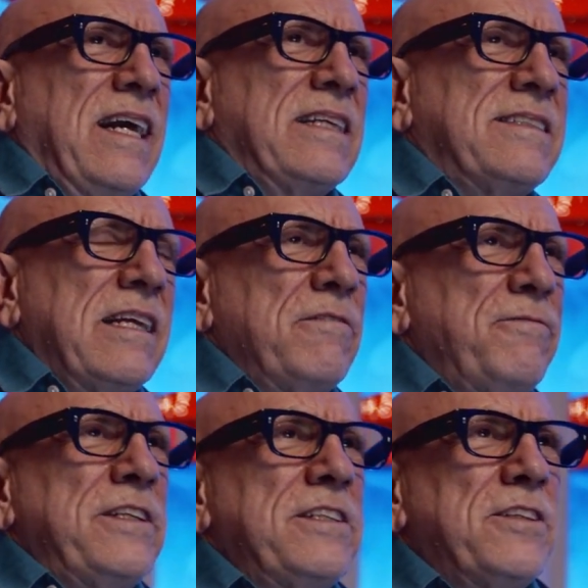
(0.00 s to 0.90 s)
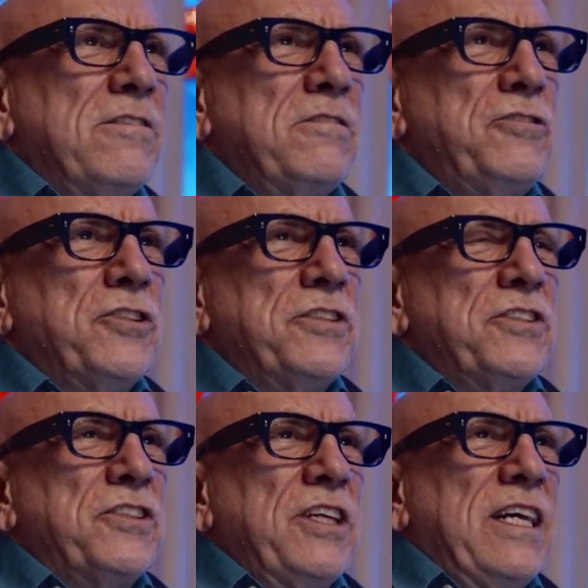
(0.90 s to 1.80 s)

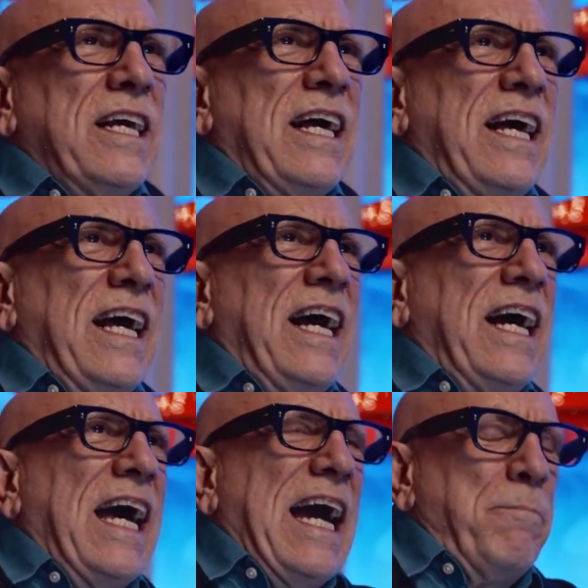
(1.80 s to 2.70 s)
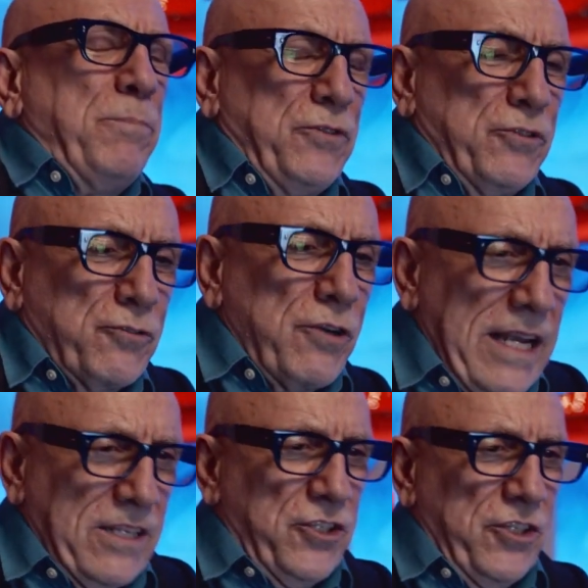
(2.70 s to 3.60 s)
self-indulgent
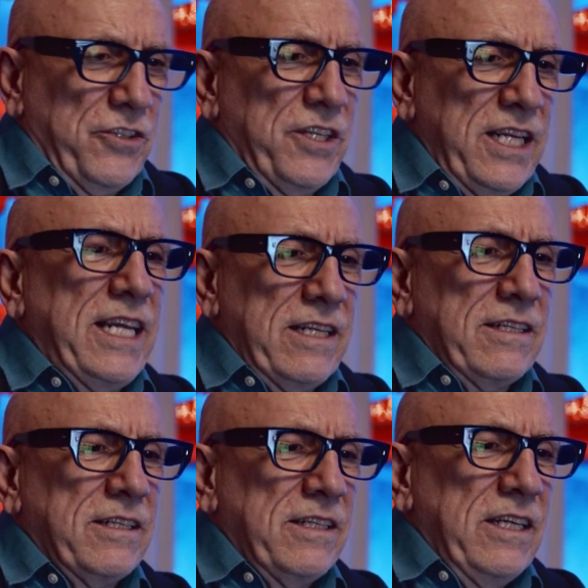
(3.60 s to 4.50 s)
abstraction here